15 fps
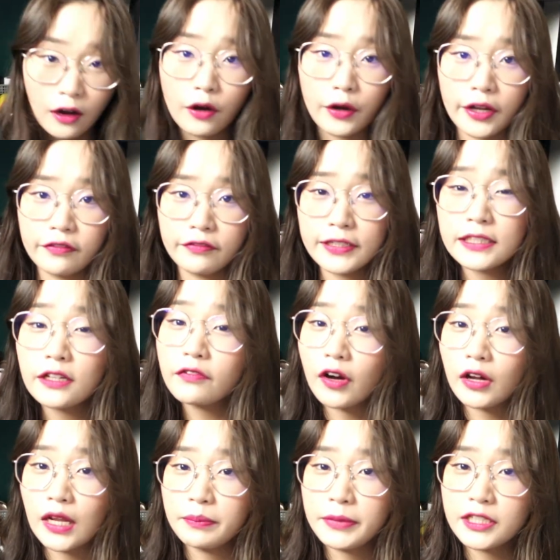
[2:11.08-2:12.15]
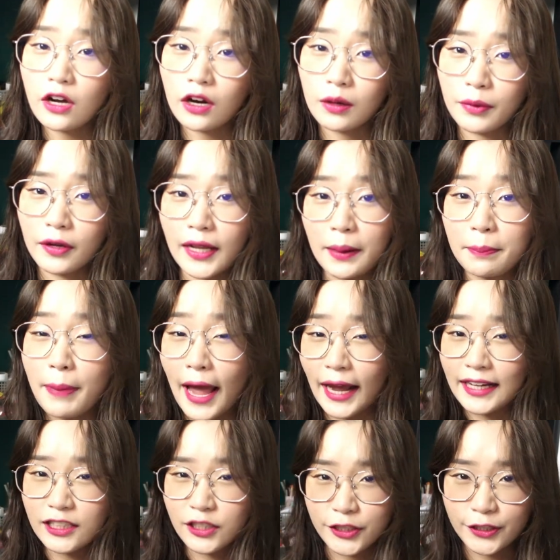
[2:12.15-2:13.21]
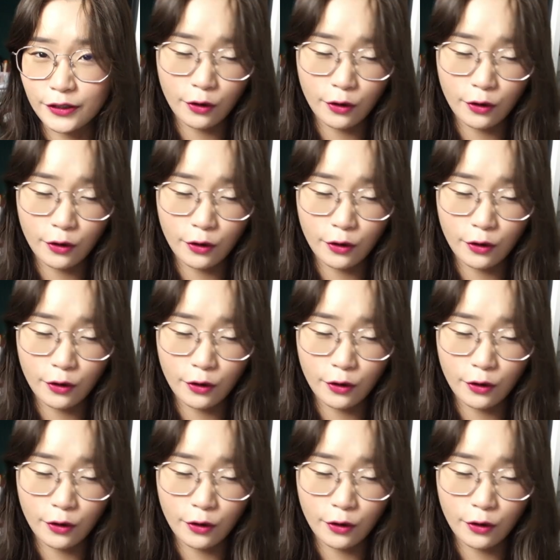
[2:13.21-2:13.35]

Okay, first of all, let me talk about like packaging